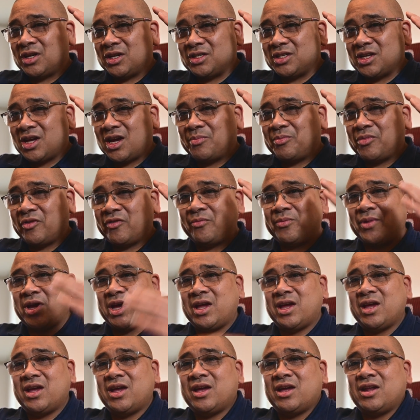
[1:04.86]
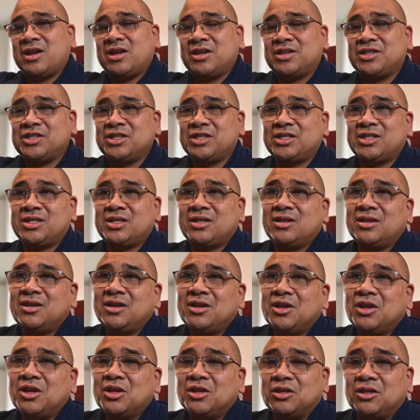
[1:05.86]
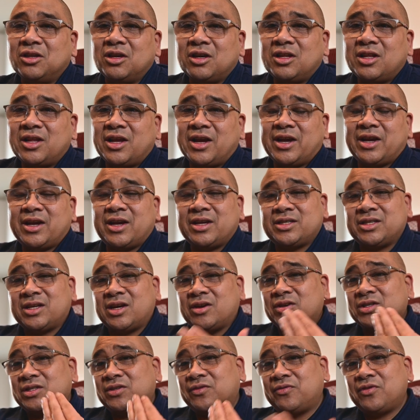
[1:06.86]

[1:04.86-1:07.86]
on top of my head. It just looked like as I was